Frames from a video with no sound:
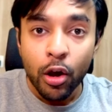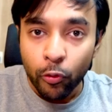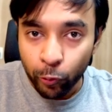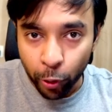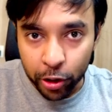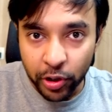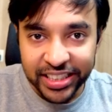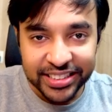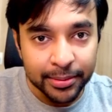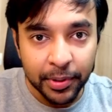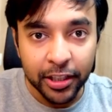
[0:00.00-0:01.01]
What you can
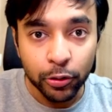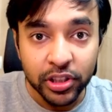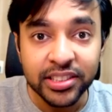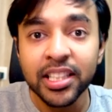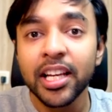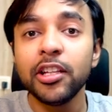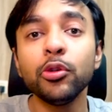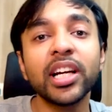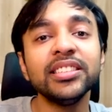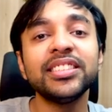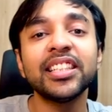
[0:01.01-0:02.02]
simply do is you
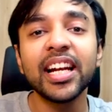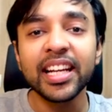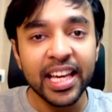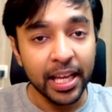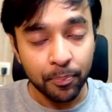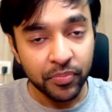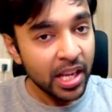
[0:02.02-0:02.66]
can say that, hey,